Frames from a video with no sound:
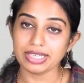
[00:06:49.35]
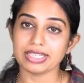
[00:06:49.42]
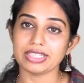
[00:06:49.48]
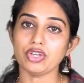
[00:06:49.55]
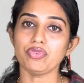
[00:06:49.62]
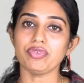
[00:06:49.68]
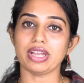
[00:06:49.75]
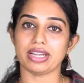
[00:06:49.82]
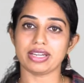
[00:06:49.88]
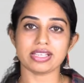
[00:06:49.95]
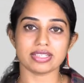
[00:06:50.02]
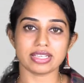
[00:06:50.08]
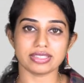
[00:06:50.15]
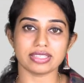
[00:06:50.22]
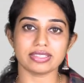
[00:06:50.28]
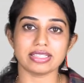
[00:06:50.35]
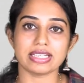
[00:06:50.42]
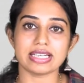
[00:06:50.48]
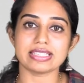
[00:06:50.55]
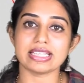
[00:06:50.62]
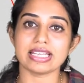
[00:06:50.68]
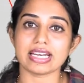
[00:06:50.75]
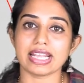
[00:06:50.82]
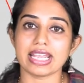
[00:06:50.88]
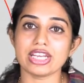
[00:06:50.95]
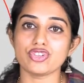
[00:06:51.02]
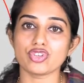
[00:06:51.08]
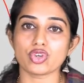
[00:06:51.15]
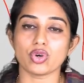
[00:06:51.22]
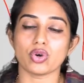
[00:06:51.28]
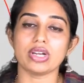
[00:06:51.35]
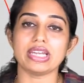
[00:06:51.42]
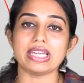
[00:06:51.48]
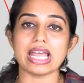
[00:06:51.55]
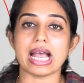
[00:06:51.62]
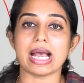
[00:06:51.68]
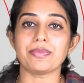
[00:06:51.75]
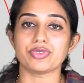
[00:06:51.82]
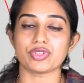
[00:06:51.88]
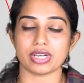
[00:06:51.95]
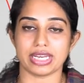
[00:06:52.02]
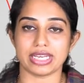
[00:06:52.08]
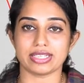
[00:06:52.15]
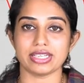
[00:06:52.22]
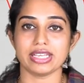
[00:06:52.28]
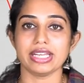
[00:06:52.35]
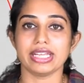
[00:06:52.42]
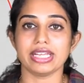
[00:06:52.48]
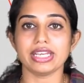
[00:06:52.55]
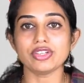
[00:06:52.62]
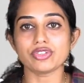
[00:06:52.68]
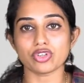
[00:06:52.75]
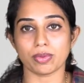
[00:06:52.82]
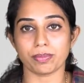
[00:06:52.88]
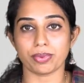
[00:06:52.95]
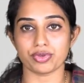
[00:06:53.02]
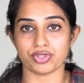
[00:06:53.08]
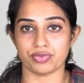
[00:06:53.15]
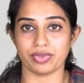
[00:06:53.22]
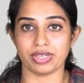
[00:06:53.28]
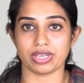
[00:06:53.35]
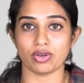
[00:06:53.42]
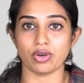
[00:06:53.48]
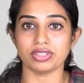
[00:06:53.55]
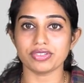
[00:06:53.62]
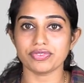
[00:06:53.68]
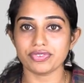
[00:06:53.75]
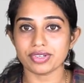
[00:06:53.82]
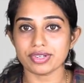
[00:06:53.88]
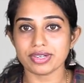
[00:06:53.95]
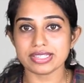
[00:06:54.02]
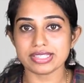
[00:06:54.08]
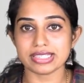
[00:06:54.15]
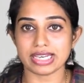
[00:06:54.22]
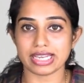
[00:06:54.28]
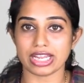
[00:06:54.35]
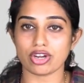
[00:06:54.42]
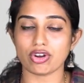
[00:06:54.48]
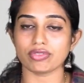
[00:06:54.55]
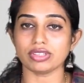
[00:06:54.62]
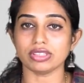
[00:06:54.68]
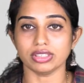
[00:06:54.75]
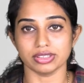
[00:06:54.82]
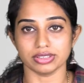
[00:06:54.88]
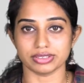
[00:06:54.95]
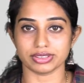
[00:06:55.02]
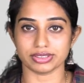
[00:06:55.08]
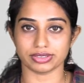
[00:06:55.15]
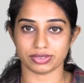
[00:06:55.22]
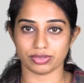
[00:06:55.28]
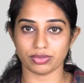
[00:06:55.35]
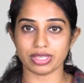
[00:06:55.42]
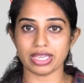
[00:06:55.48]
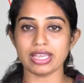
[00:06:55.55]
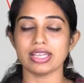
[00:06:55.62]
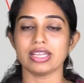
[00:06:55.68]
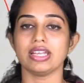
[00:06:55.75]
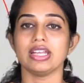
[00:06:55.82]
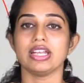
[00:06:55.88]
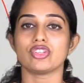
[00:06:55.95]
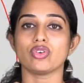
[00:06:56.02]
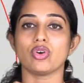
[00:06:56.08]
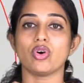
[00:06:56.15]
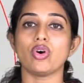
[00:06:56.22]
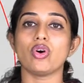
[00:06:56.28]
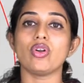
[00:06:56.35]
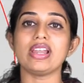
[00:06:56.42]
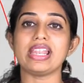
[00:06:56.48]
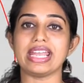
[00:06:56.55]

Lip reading: Now we understand that there is a rate called lapse rate in troposphere or the first layer of the earth. Okay. So all